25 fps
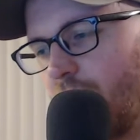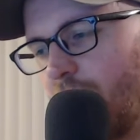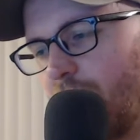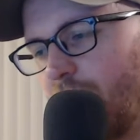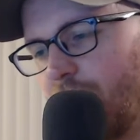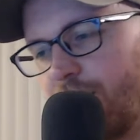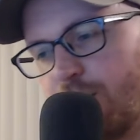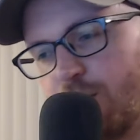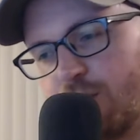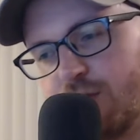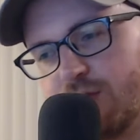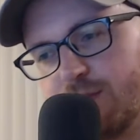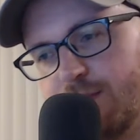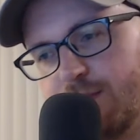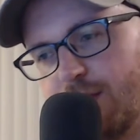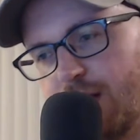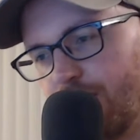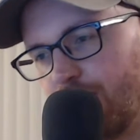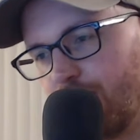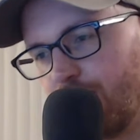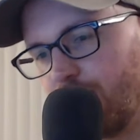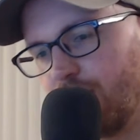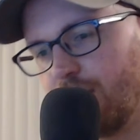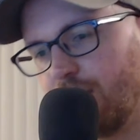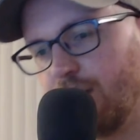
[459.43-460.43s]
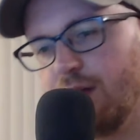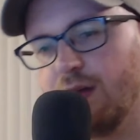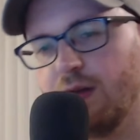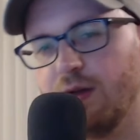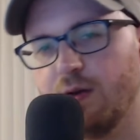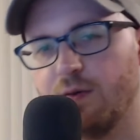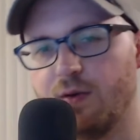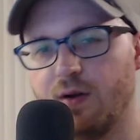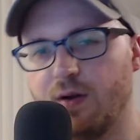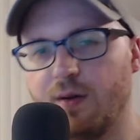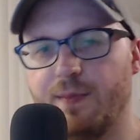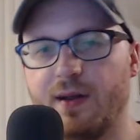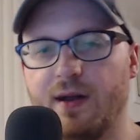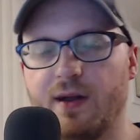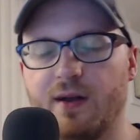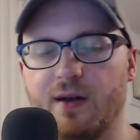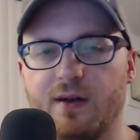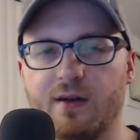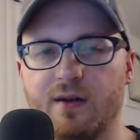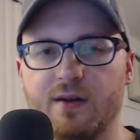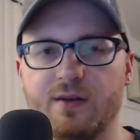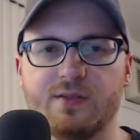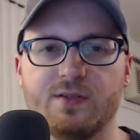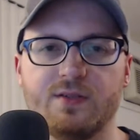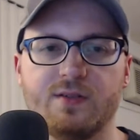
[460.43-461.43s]
Thor's mother
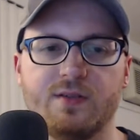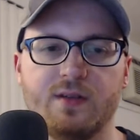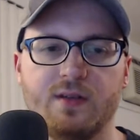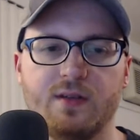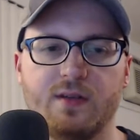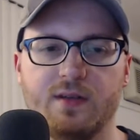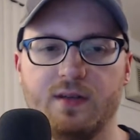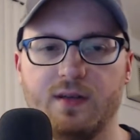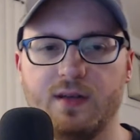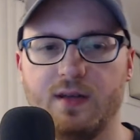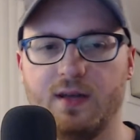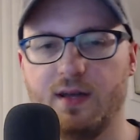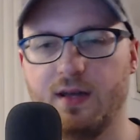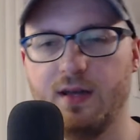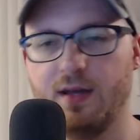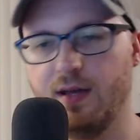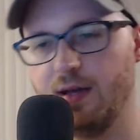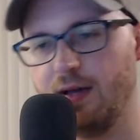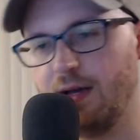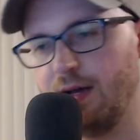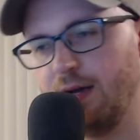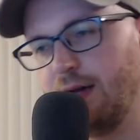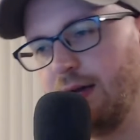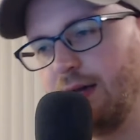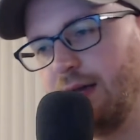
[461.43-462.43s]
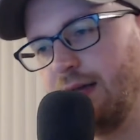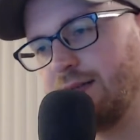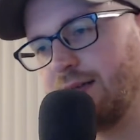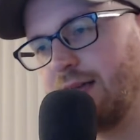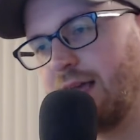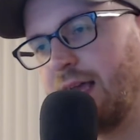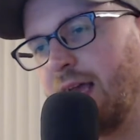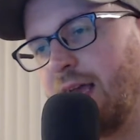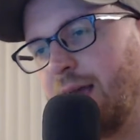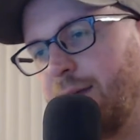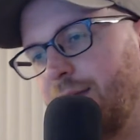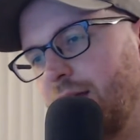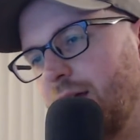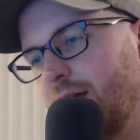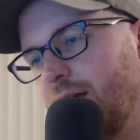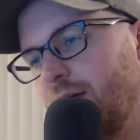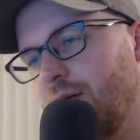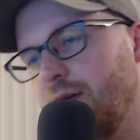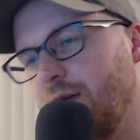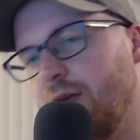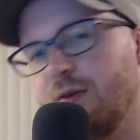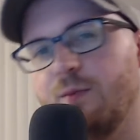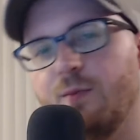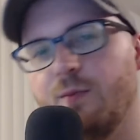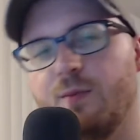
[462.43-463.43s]
reappears as a
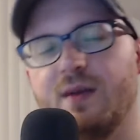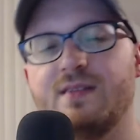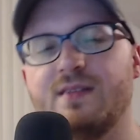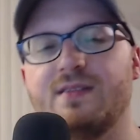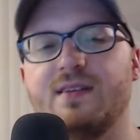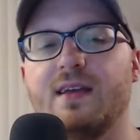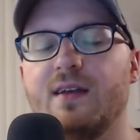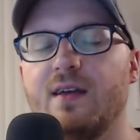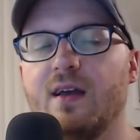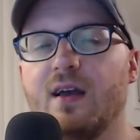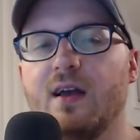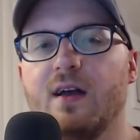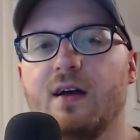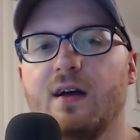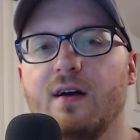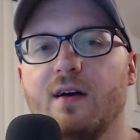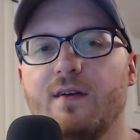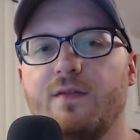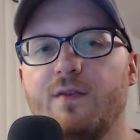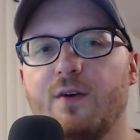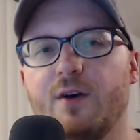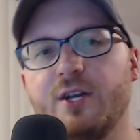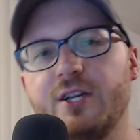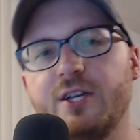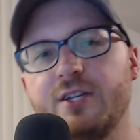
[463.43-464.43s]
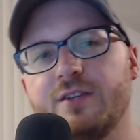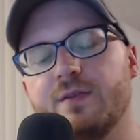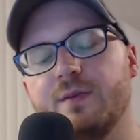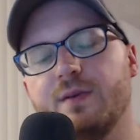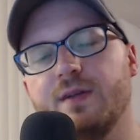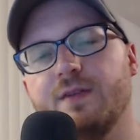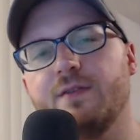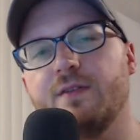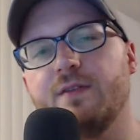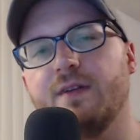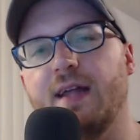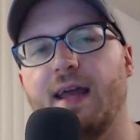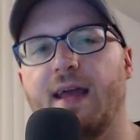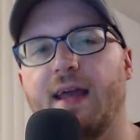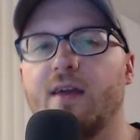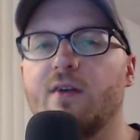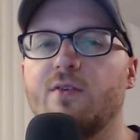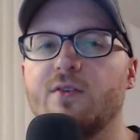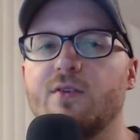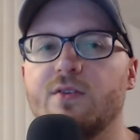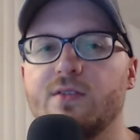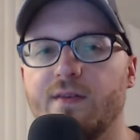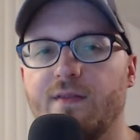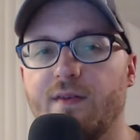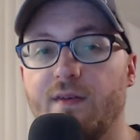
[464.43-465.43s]
cameo. We see footage from different
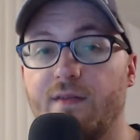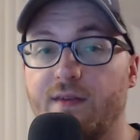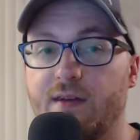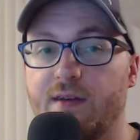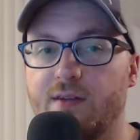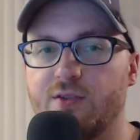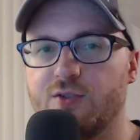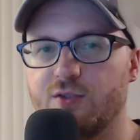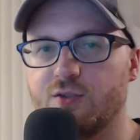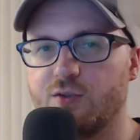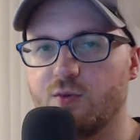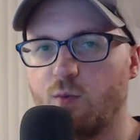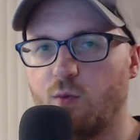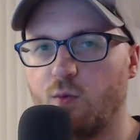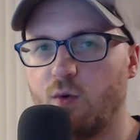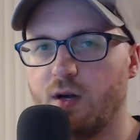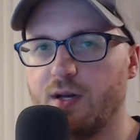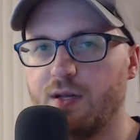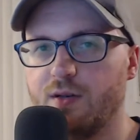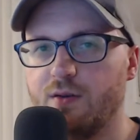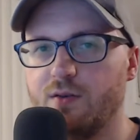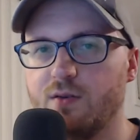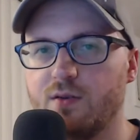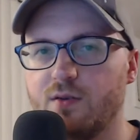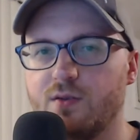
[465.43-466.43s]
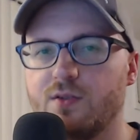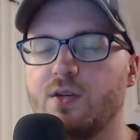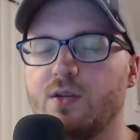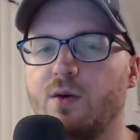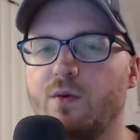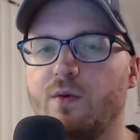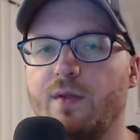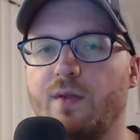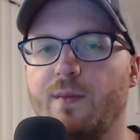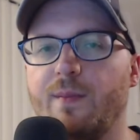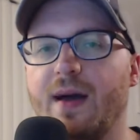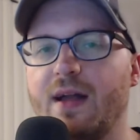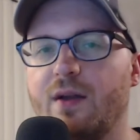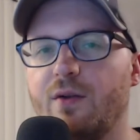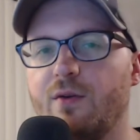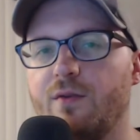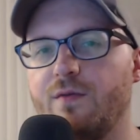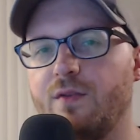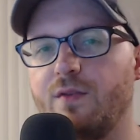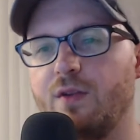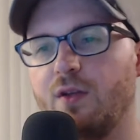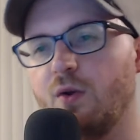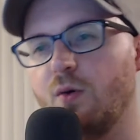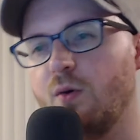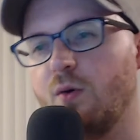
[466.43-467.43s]
angles of Avengers 1. So the Battle
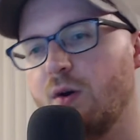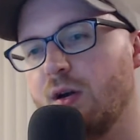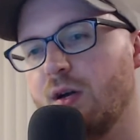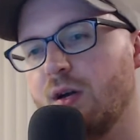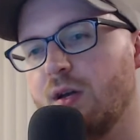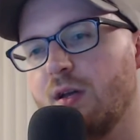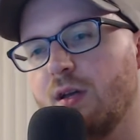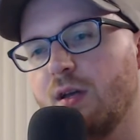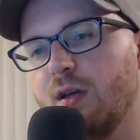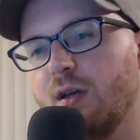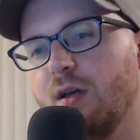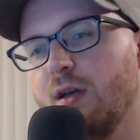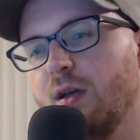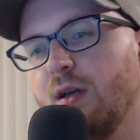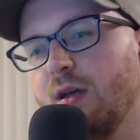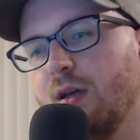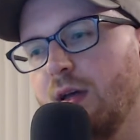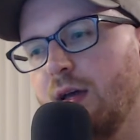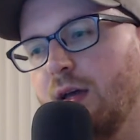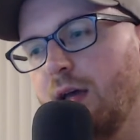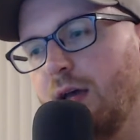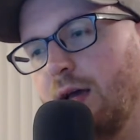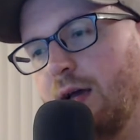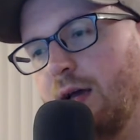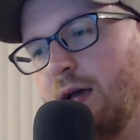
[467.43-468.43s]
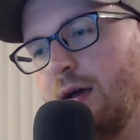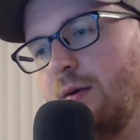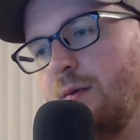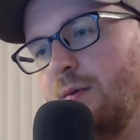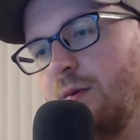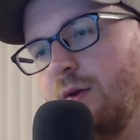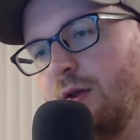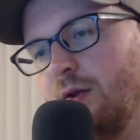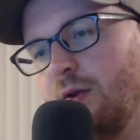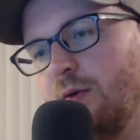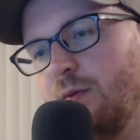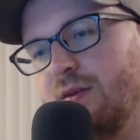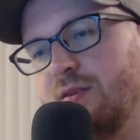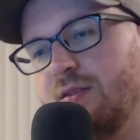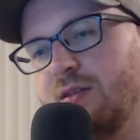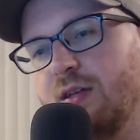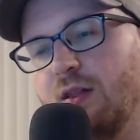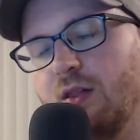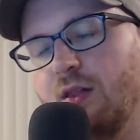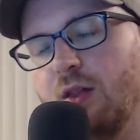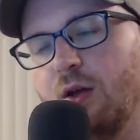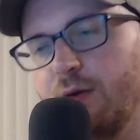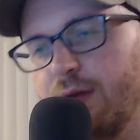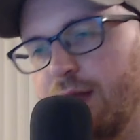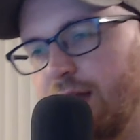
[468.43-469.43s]
of New York. We
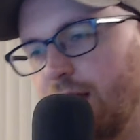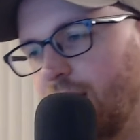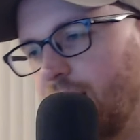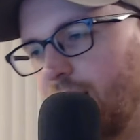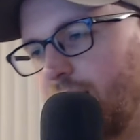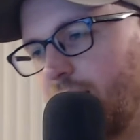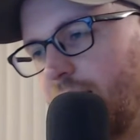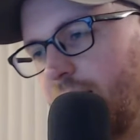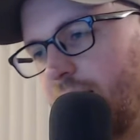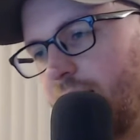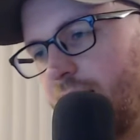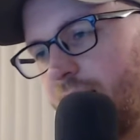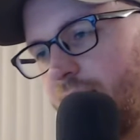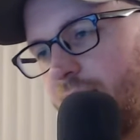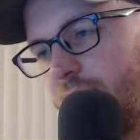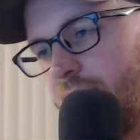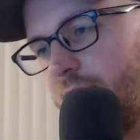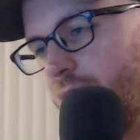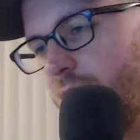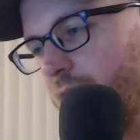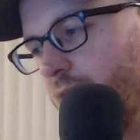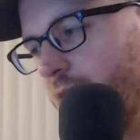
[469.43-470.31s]
see Loki again.